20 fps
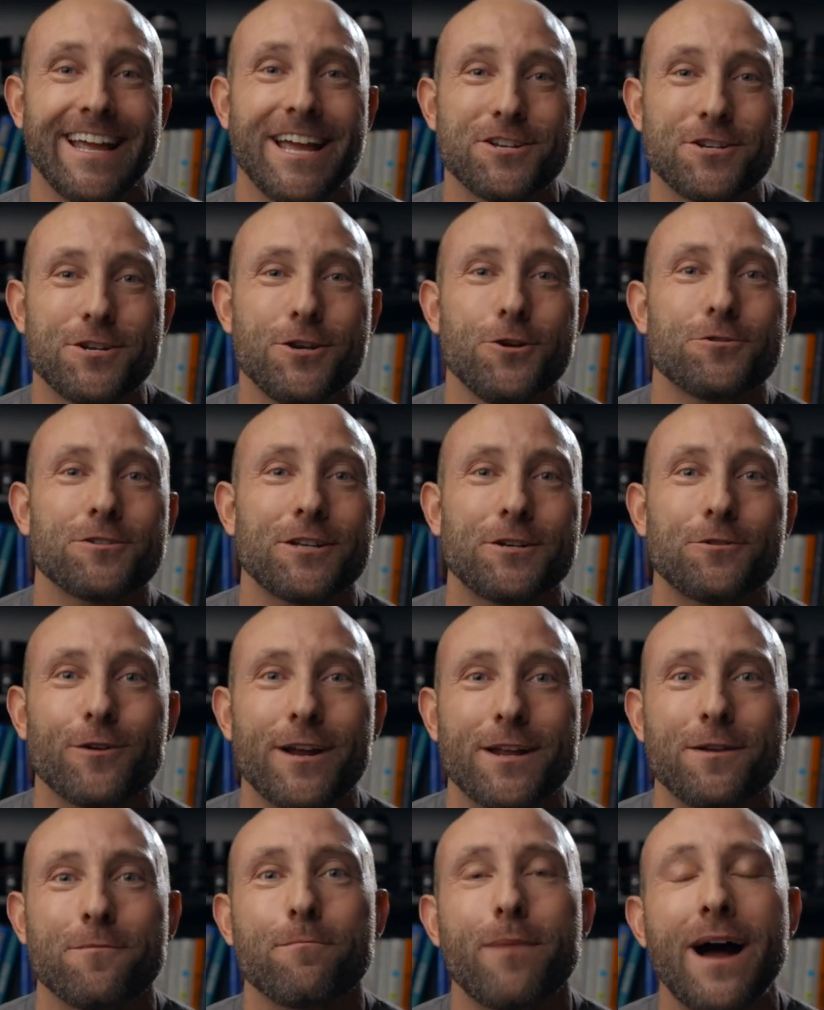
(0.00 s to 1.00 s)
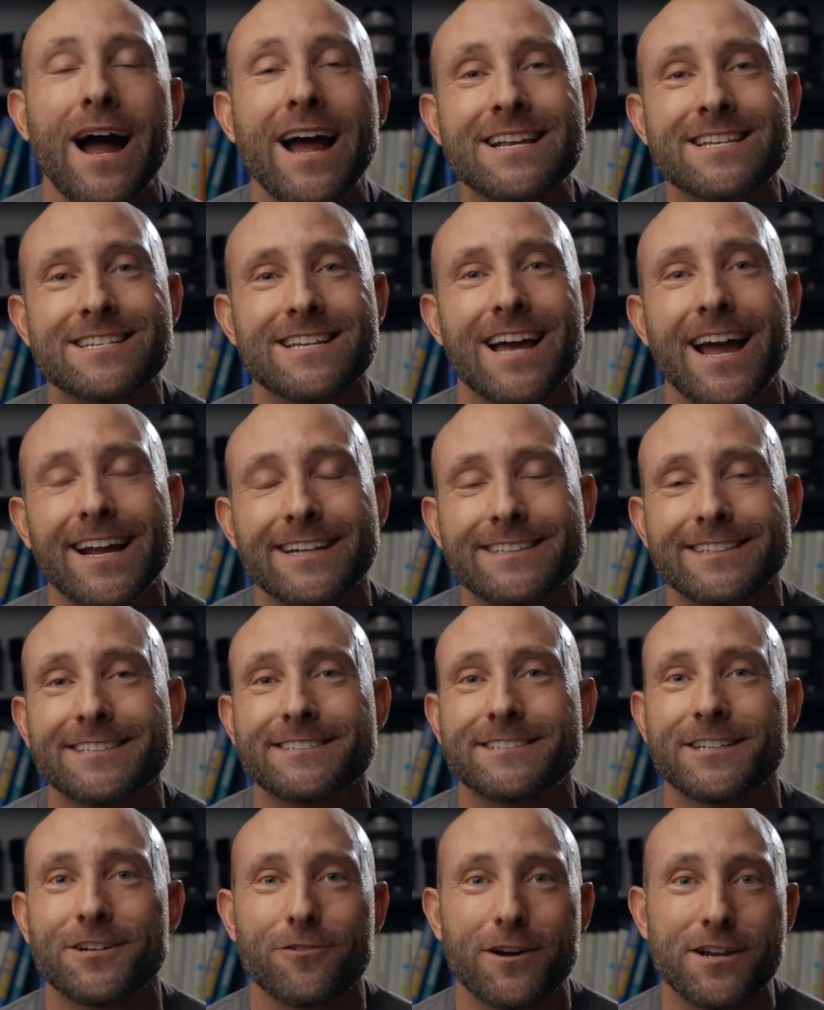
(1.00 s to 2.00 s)
it's usually written by
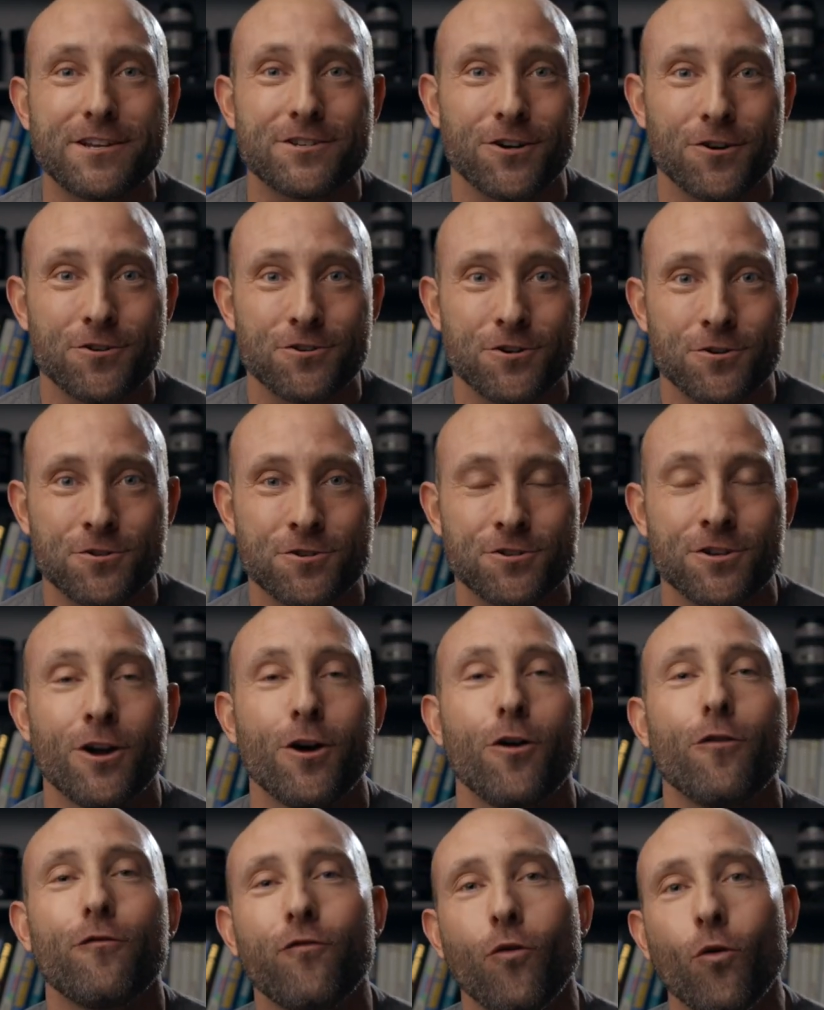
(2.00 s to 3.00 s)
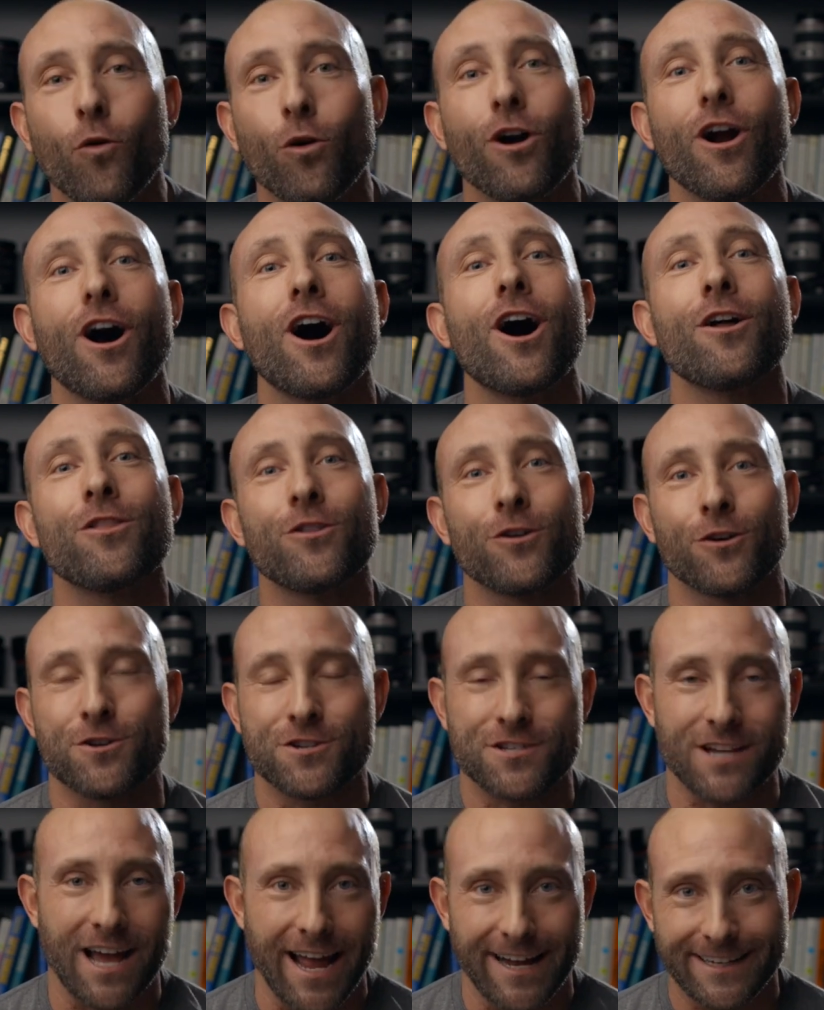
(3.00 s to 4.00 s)
scientists and researchers for other
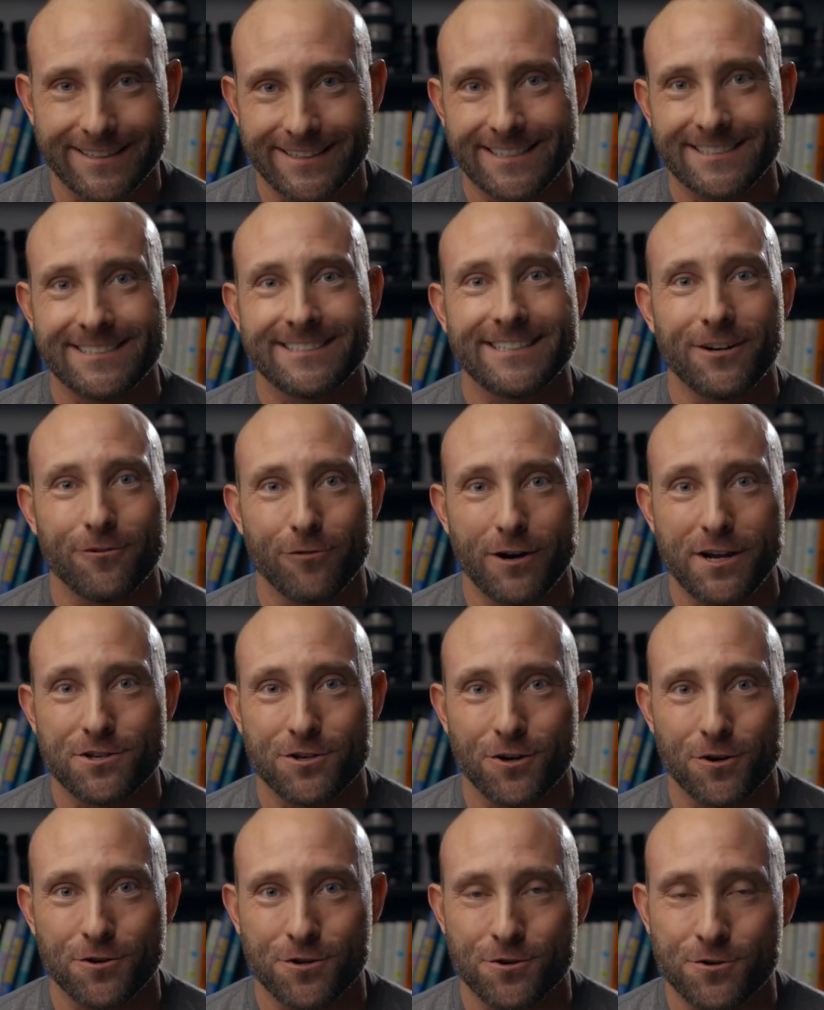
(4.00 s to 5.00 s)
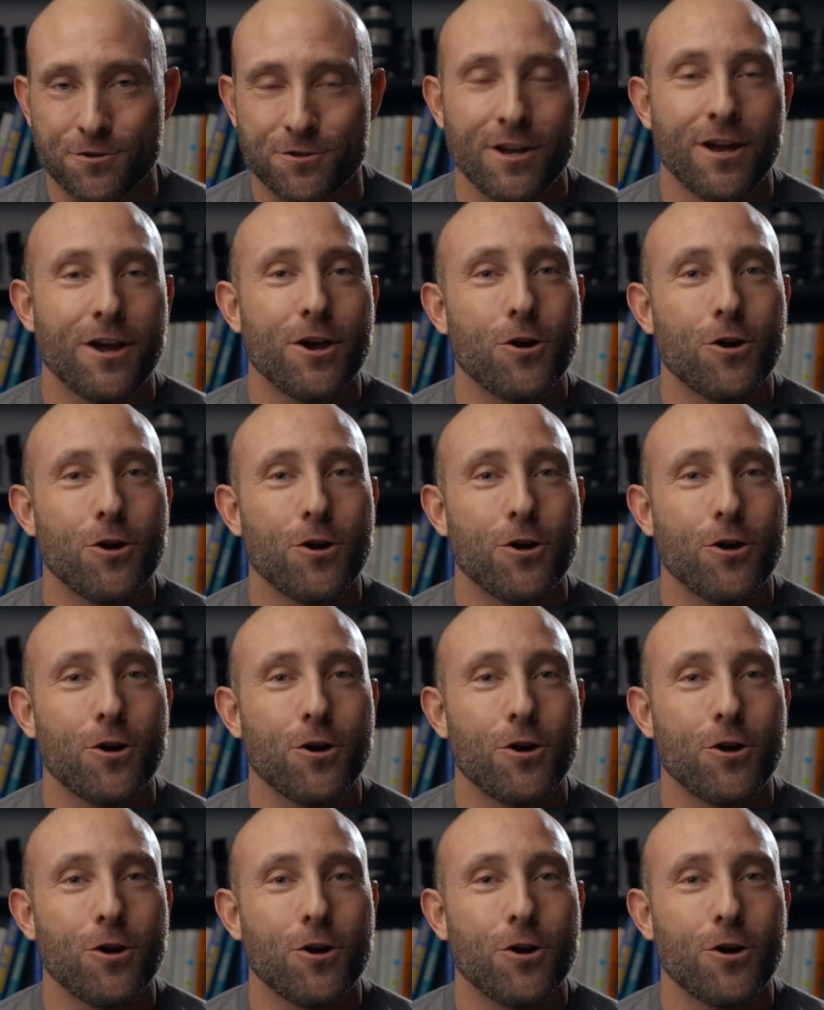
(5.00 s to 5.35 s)
scientists and researchers,